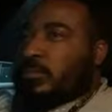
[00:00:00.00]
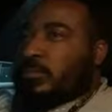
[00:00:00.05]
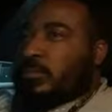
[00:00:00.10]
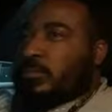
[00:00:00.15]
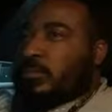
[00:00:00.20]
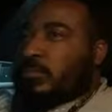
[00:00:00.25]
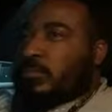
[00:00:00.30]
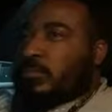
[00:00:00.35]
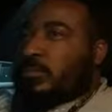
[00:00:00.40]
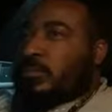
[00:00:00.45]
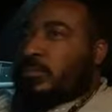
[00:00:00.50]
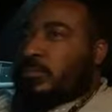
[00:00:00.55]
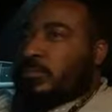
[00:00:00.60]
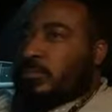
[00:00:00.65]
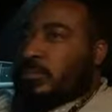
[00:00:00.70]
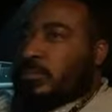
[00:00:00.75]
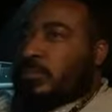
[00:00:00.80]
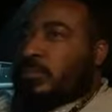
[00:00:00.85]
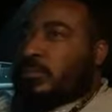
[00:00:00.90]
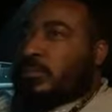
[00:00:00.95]

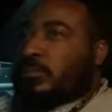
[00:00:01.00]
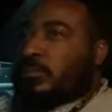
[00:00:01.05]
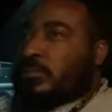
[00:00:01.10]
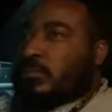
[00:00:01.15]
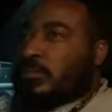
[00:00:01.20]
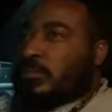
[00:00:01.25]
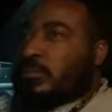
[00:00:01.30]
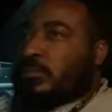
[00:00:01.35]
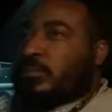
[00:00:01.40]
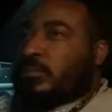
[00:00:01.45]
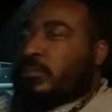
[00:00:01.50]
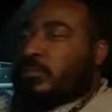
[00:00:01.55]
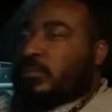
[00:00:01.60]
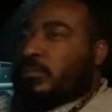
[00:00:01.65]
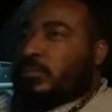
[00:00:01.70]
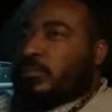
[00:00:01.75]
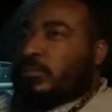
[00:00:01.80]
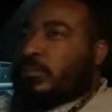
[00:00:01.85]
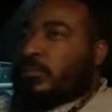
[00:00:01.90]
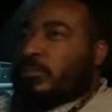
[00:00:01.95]

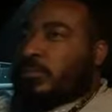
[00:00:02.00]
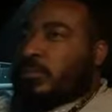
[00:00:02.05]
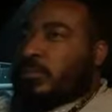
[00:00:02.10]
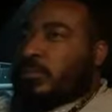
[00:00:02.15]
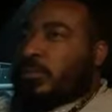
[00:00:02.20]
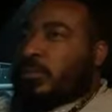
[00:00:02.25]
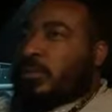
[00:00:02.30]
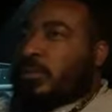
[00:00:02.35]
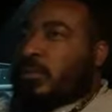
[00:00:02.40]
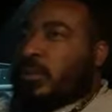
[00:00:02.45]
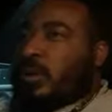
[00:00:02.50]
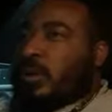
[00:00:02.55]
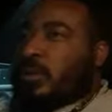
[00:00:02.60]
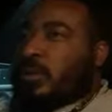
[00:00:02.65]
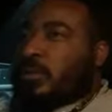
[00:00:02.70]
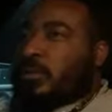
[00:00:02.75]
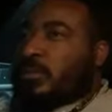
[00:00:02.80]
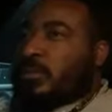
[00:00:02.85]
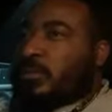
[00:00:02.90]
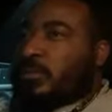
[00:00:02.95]

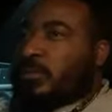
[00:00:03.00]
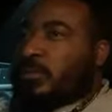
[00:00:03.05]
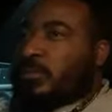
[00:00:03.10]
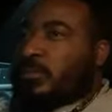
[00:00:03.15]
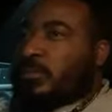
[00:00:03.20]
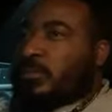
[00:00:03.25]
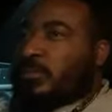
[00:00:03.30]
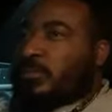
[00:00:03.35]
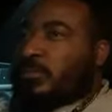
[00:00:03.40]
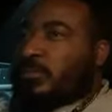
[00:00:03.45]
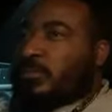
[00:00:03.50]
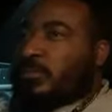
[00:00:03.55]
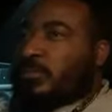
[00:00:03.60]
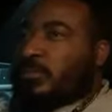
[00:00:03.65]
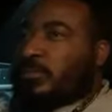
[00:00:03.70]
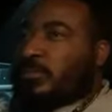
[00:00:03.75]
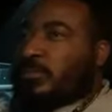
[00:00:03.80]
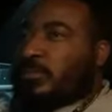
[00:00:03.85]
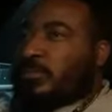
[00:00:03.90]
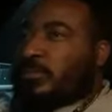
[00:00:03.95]

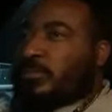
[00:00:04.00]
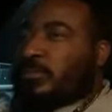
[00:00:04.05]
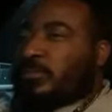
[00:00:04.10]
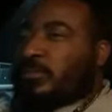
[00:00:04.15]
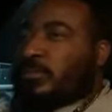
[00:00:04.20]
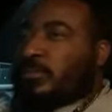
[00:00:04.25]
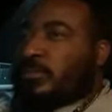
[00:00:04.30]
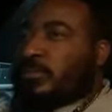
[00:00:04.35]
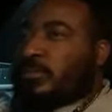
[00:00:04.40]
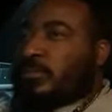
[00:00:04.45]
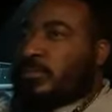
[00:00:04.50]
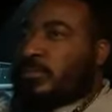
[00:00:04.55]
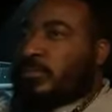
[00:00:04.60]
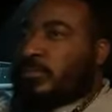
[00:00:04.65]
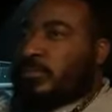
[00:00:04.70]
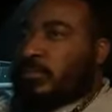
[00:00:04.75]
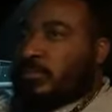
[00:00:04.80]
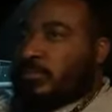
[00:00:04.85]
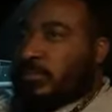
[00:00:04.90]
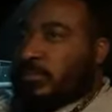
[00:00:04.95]

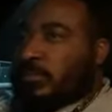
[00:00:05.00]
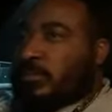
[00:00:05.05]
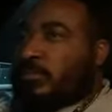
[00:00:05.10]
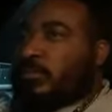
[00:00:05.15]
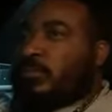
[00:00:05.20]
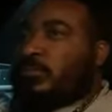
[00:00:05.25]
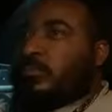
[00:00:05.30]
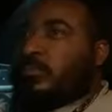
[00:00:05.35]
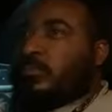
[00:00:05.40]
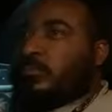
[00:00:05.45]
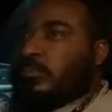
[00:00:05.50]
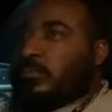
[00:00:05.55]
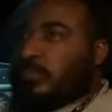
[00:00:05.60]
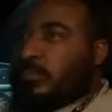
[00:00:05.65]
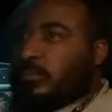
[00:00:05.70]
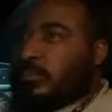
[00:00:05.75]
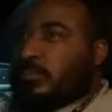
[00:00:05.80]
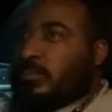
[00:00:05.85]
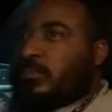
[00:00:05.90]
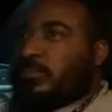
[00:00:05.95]

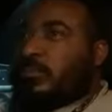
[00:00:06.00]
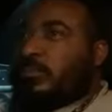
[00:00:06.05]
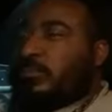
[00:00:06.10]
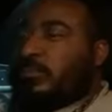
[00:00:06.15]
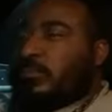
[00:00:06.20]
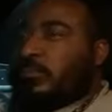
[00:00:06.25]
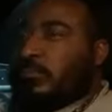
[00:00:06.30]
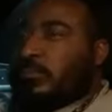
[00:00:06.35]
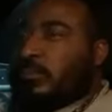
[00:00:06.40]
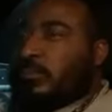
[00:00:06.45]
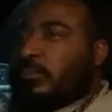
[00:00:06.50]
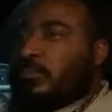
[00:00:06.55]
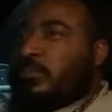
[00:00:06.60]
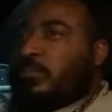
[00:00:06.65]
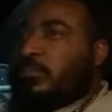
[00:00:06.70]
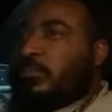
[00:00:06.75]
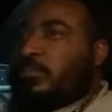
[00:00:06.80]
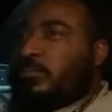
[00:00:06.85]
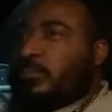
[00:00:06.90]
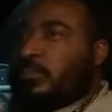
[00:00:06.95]

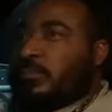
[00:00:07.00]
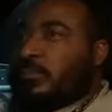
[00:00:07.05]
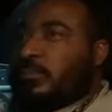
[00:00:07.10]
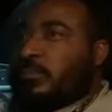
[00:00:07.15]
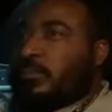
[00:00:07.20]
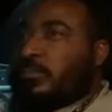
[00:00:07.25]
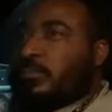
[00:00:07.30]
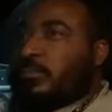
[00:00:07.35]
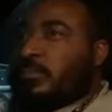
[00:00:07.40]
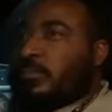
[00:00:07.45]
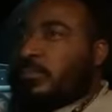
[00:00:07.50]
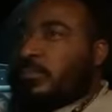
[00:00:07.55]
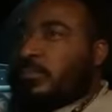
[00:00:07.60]
No words are spoken by the person on screen.